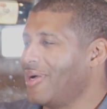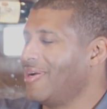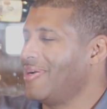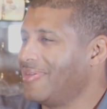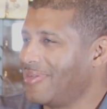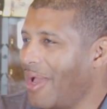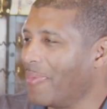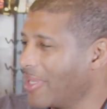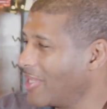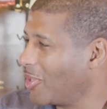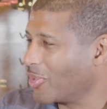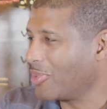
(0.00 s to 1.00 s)
I
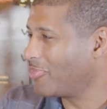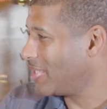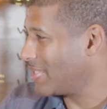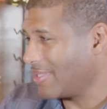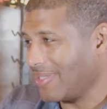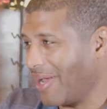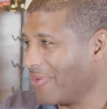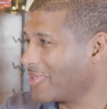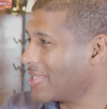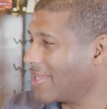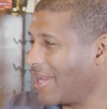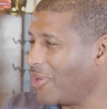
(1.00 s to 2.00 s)
mean, you know, you're busy.
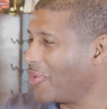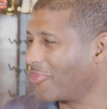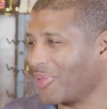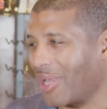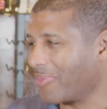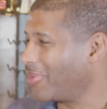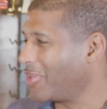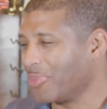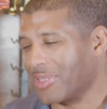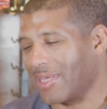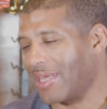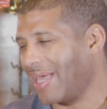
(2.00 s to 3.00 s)
Obviously, I know if you're like me
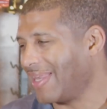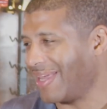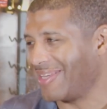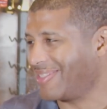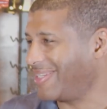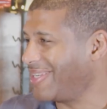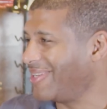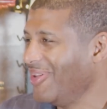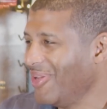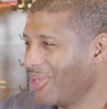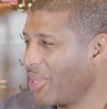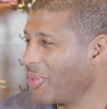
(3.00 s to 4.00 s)
with the
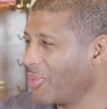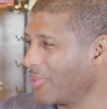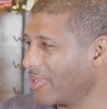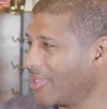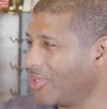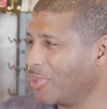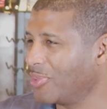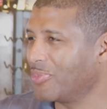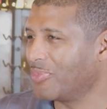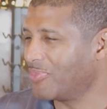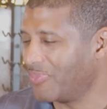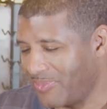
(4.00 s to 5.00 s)
ADHD,
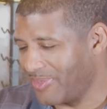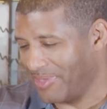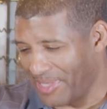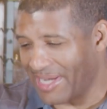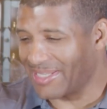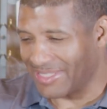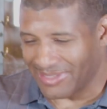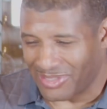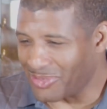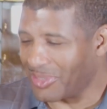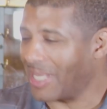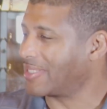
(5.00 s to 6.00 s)
you like to
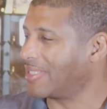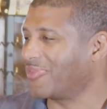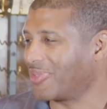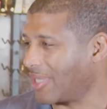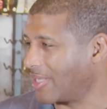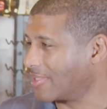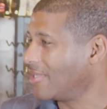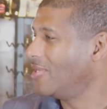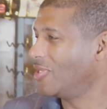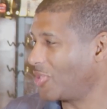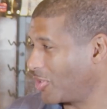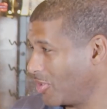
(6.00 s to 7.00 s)
do lots of different things.
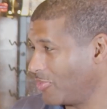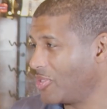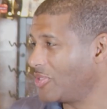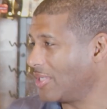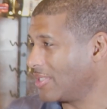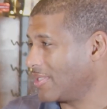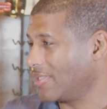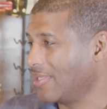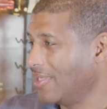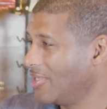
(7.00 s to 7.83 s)
Yes. So you're a musician.